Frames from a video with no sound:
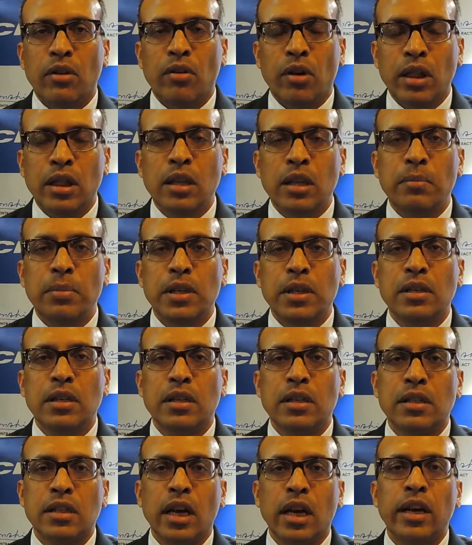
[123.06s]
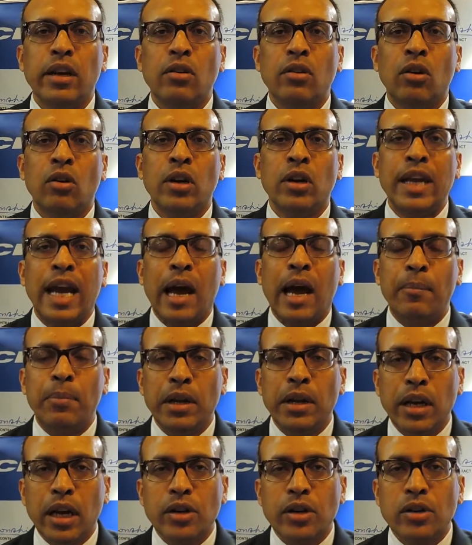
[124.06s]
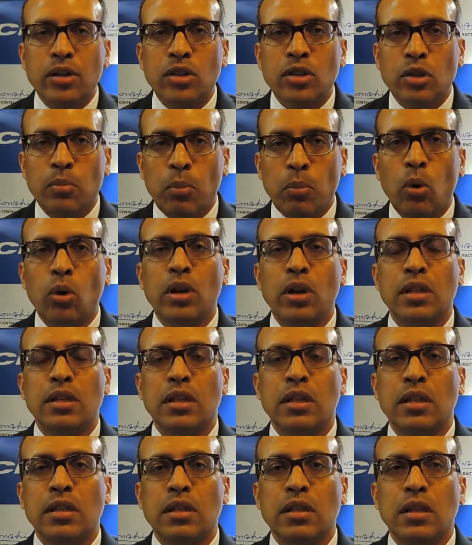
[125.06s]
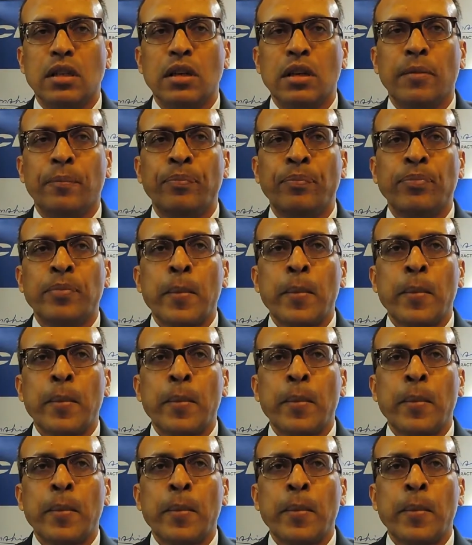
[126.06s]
the run the business side on the application support is concerned.